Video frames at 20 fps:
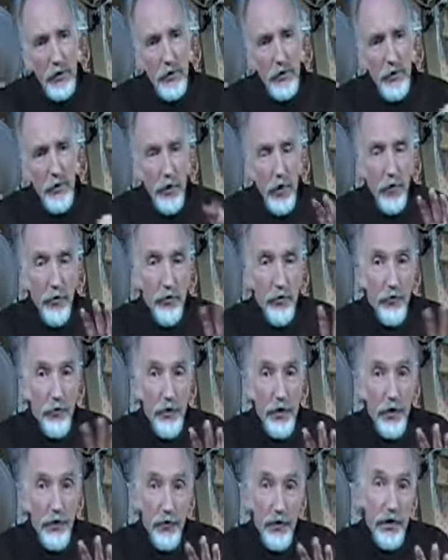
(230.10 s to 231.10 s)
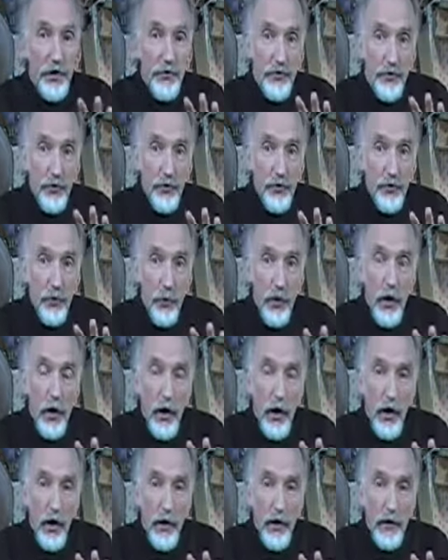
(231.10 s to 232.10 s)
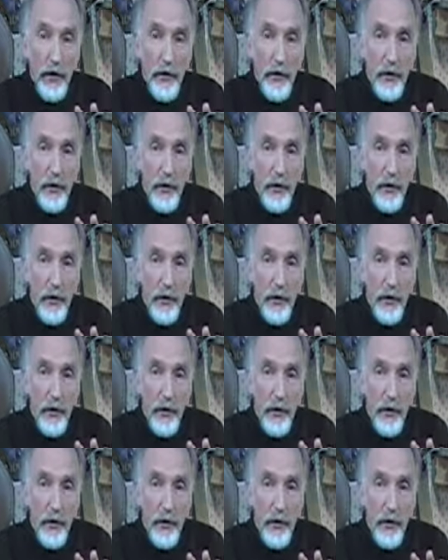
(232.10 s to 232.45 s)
there are three reasons why